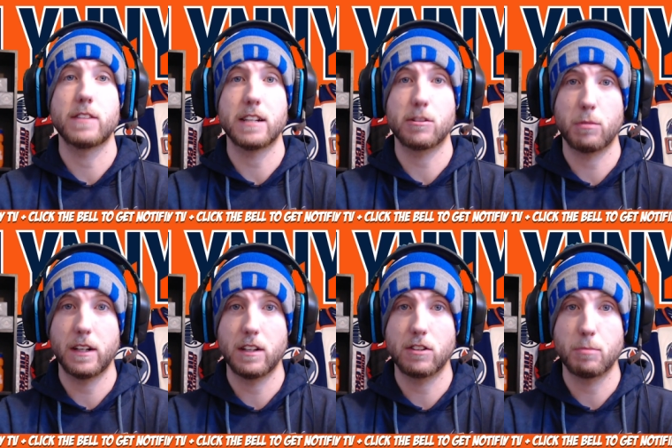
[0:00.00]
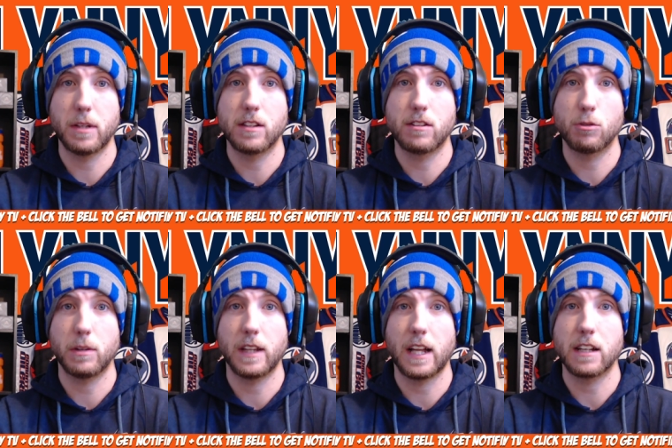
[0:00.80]
That's when it's been since
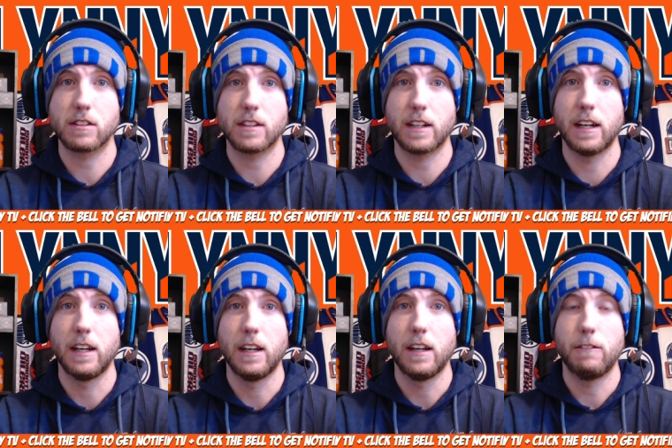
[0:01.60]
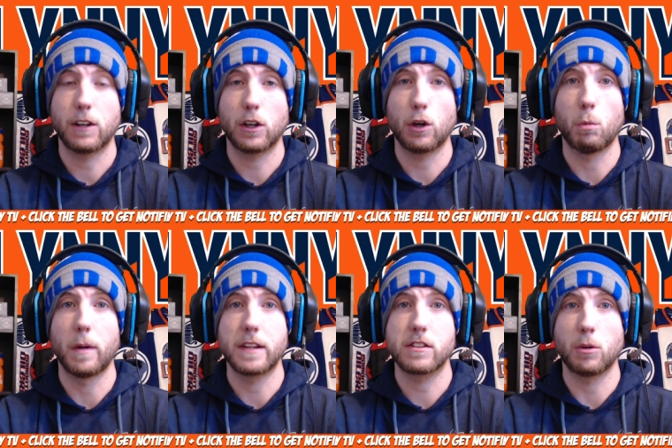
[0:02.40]
we last uh, figured out
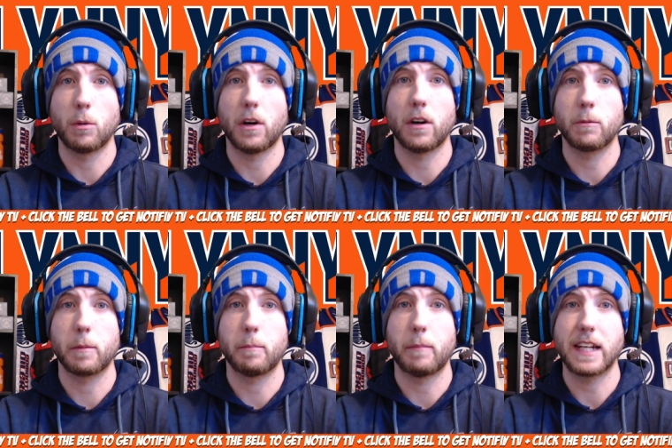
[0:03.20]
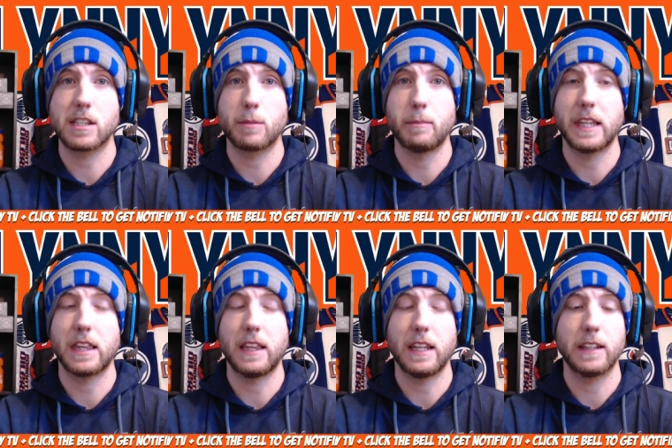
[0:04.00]
what's going on with Mike Smith
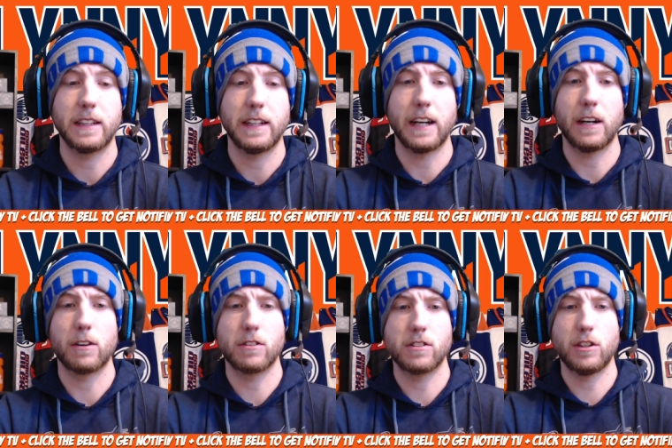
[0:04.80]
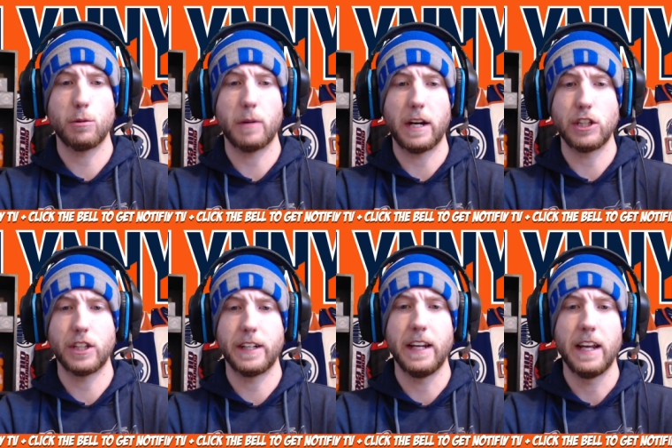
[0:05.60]
and the LTIR
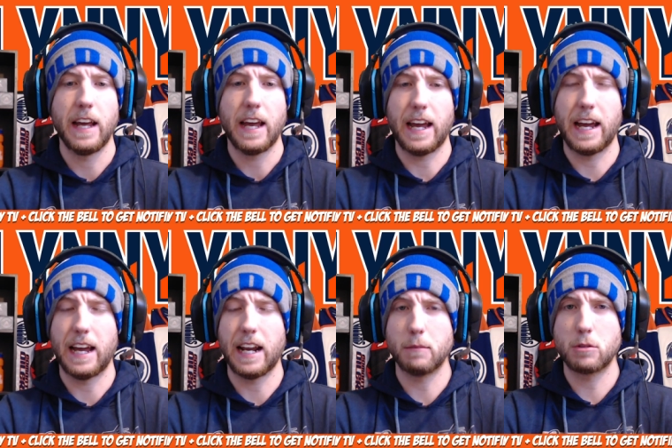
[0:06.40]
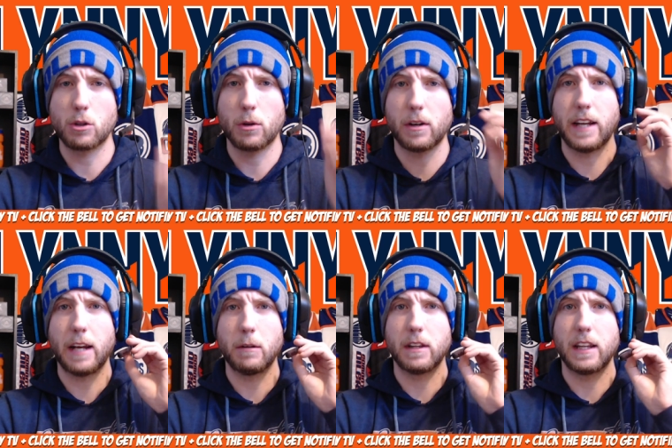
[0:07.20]
situation. And I'm sorry to
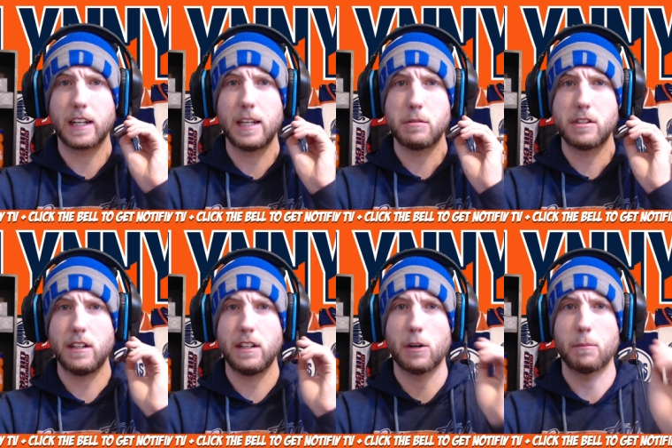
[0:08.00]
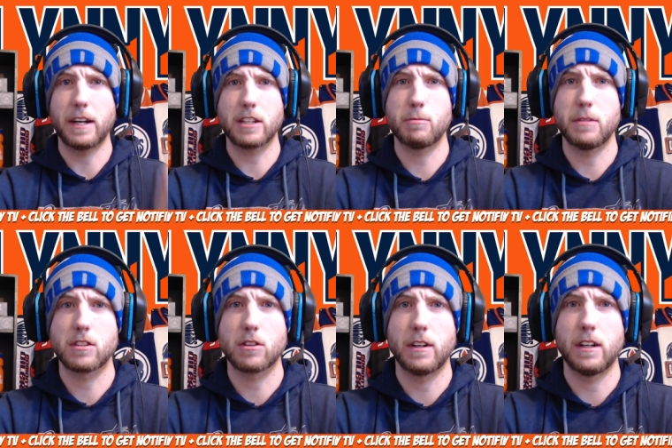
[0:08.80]
anyone that keeps sitting here. Mike
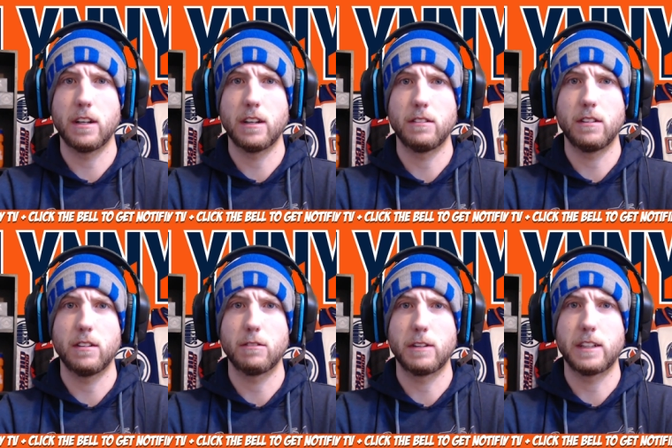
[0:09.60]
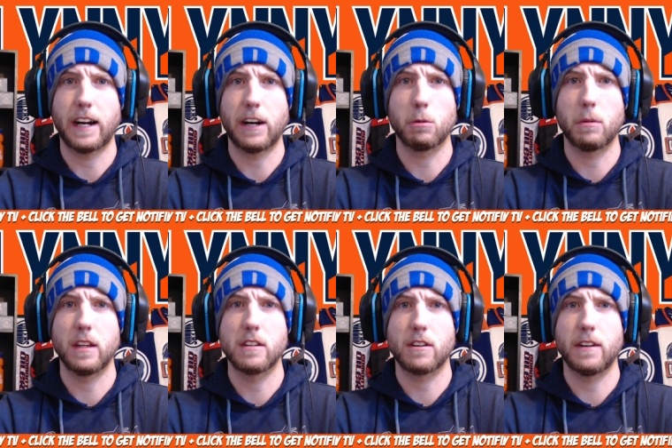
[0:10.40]
Smith's going to retire while
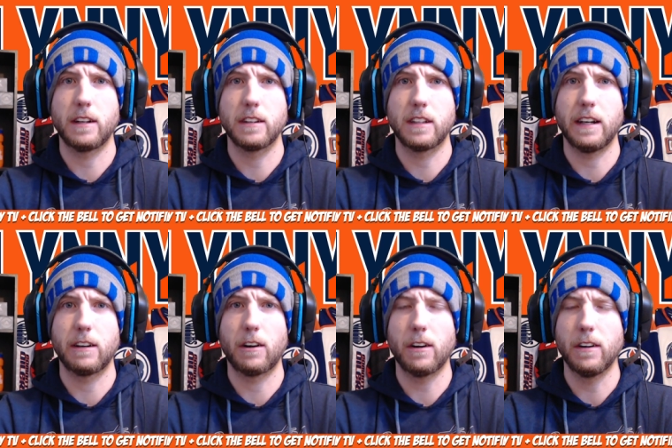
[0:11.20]
he's on LTIR.